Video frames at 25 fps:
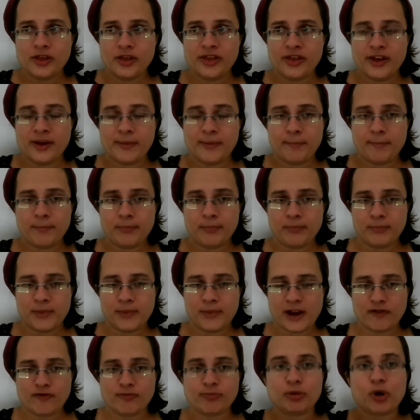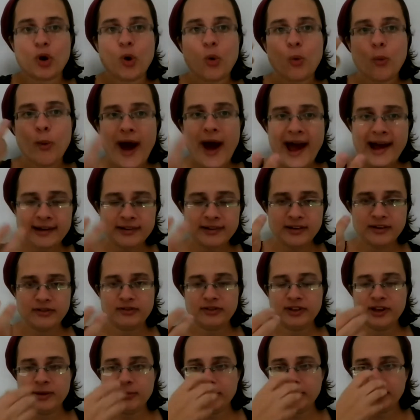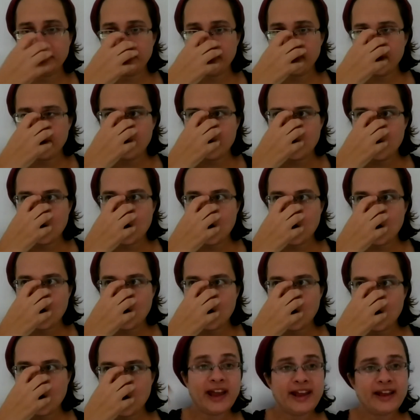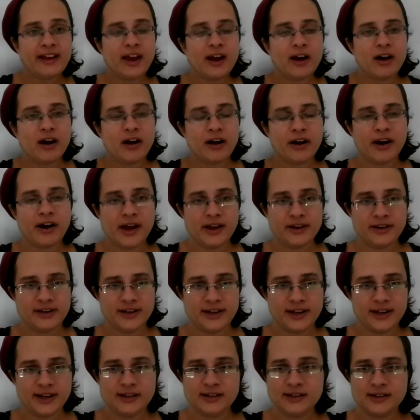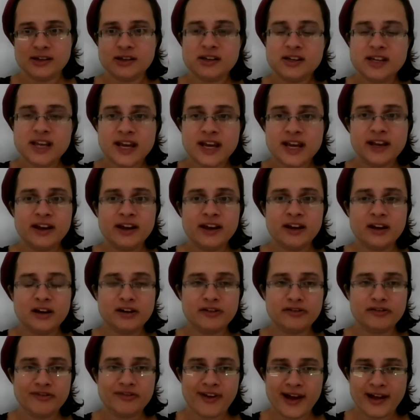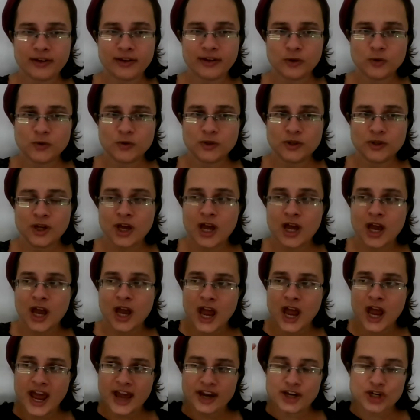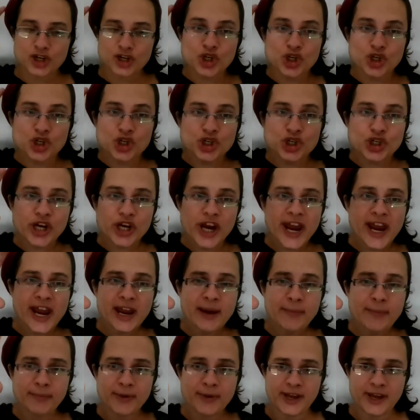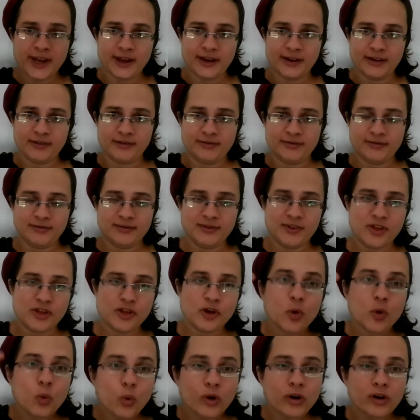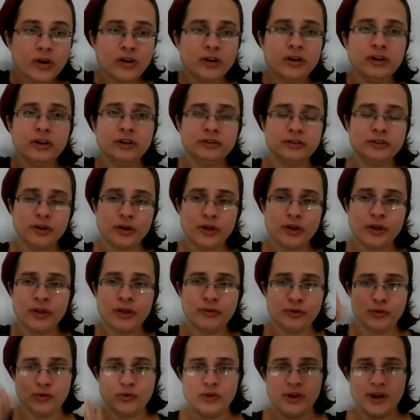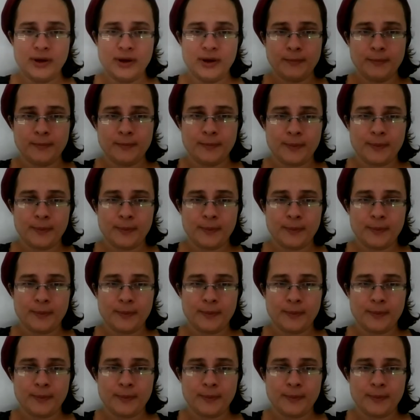the kind of proactive liberty of taking our ideas, taking our values, and shaping the world through them.